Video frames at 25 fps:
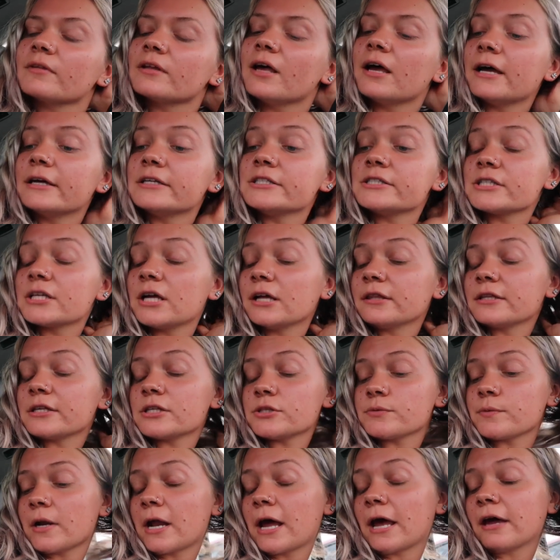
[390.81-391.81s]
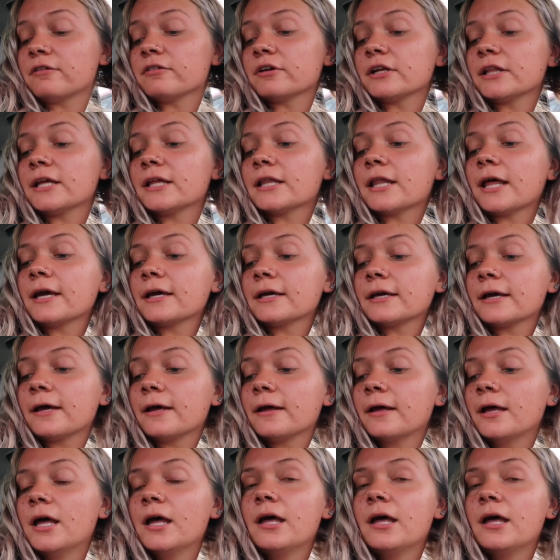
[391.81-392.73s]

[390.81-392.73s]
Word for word: I just got this one. I really like it.